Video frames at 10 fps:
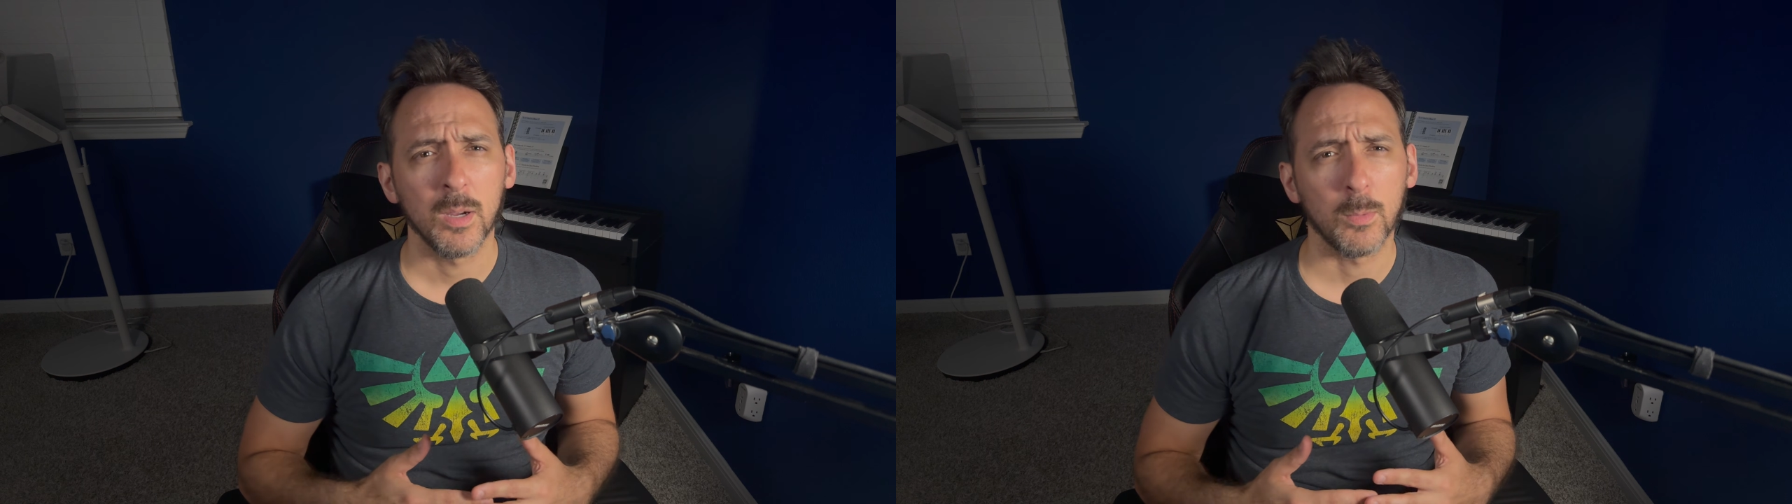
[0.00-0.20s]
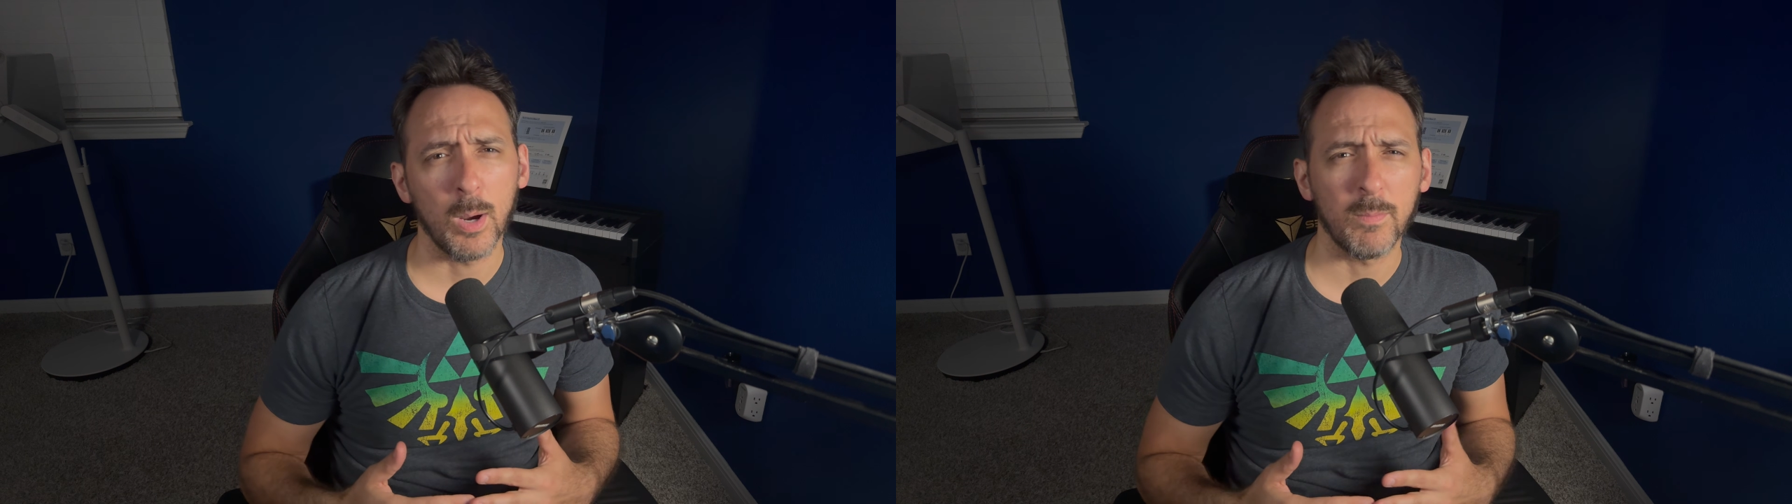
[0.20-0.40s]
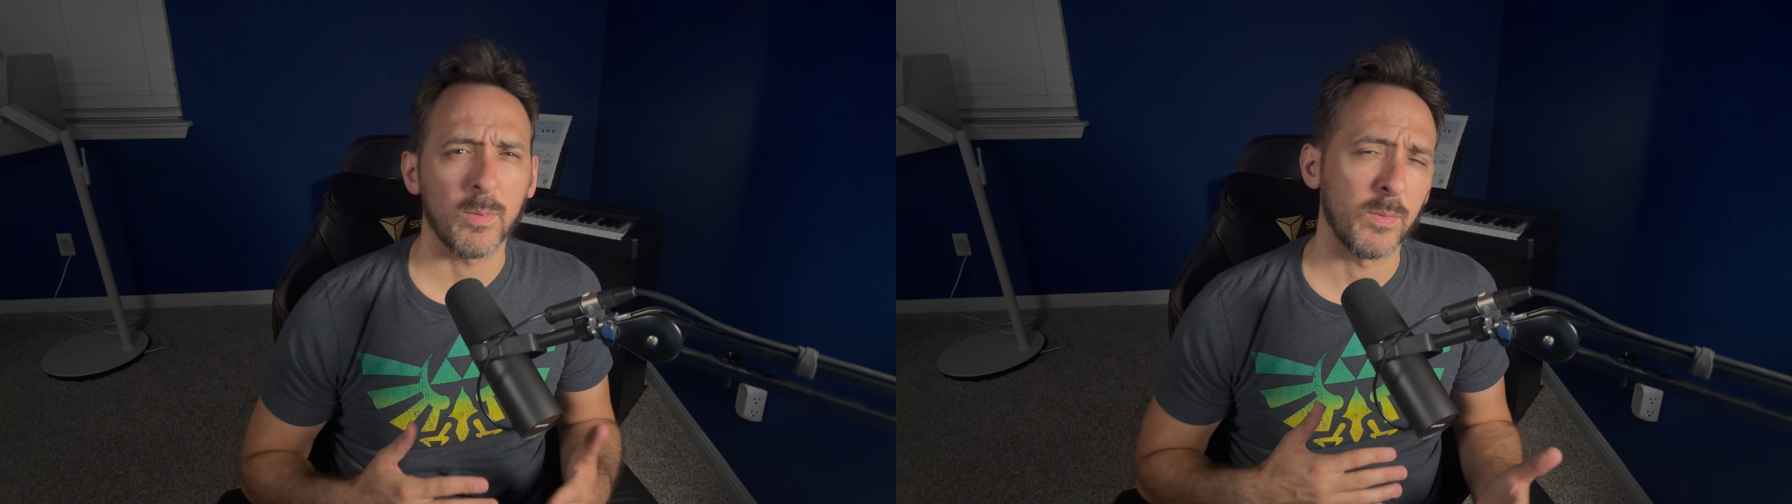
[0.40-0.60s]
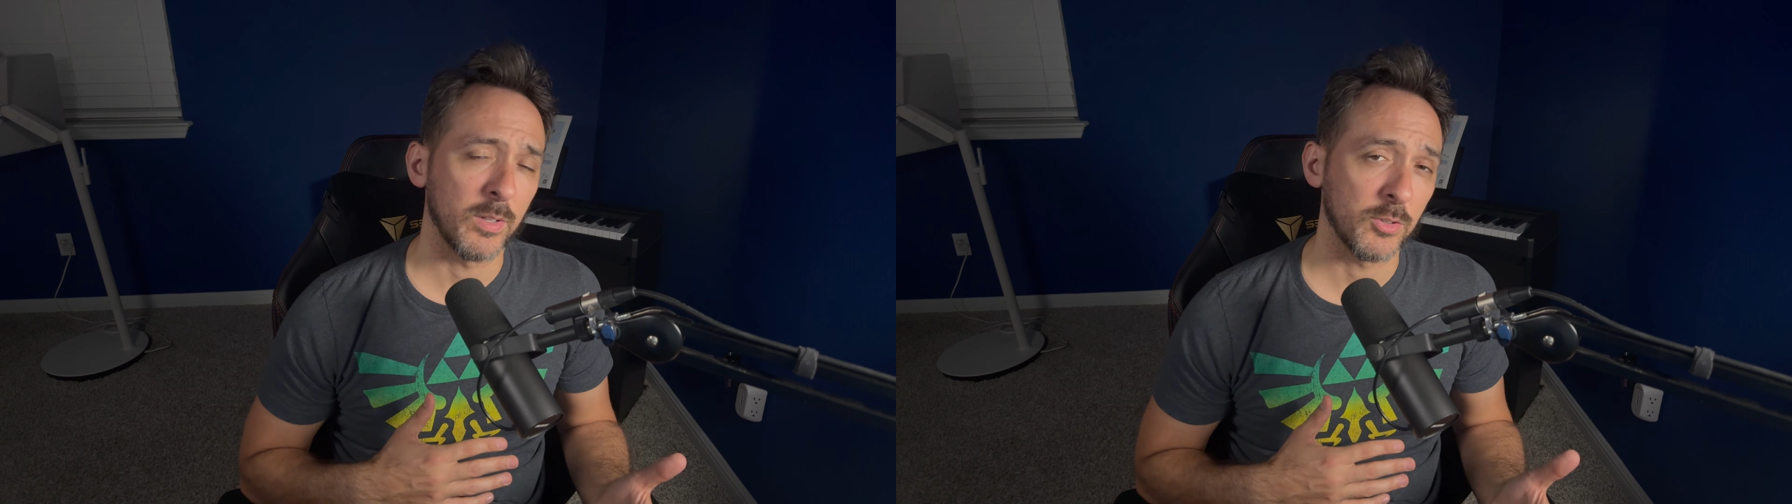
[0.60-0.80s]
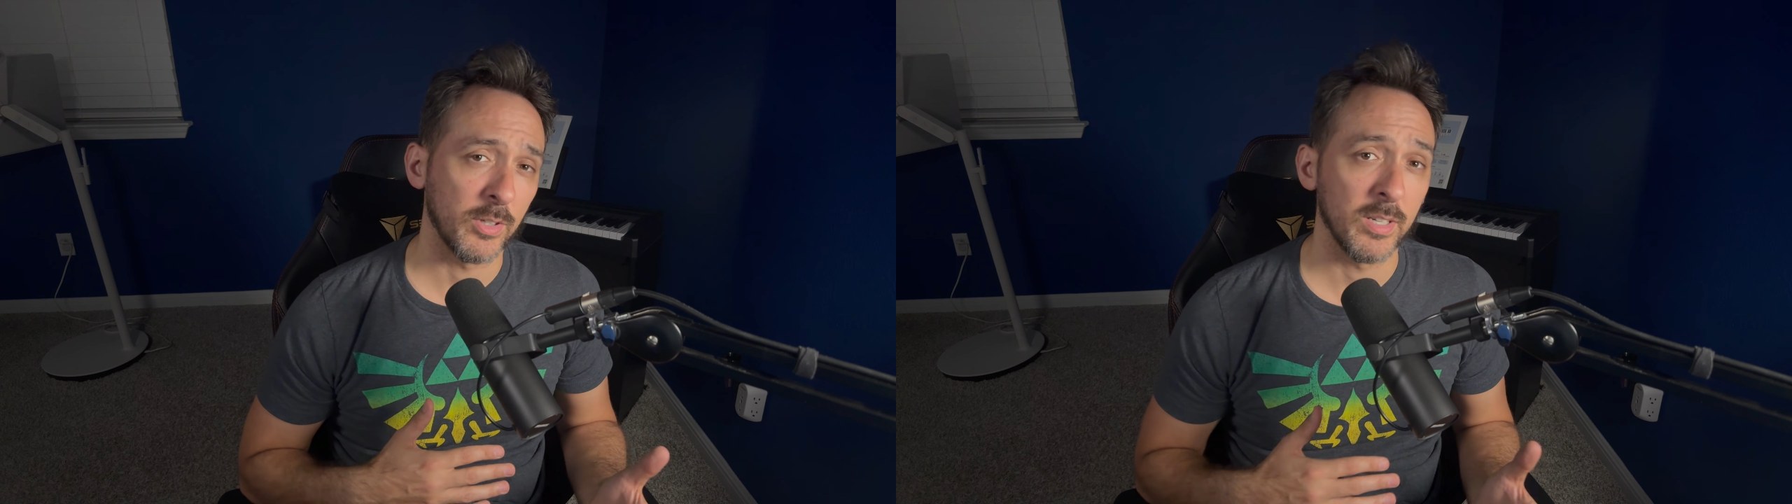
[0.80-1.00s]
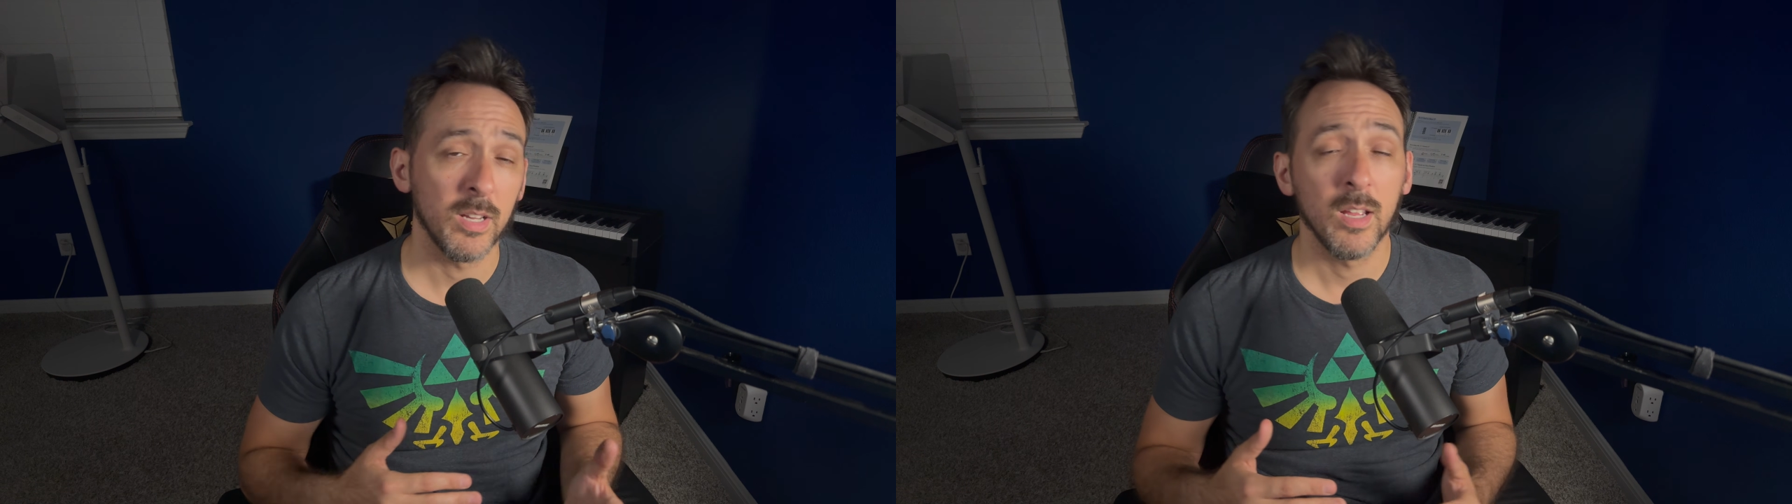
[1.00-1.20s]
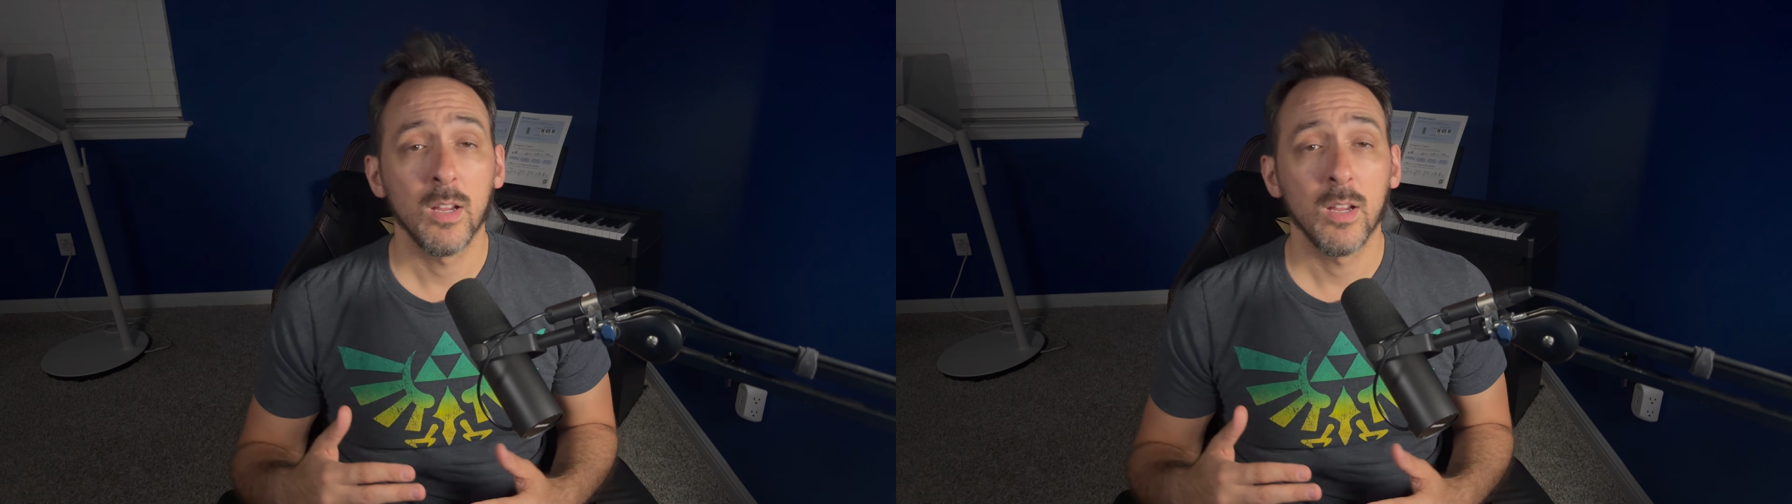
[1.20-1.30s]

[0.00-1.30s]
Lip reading: grep for filtering,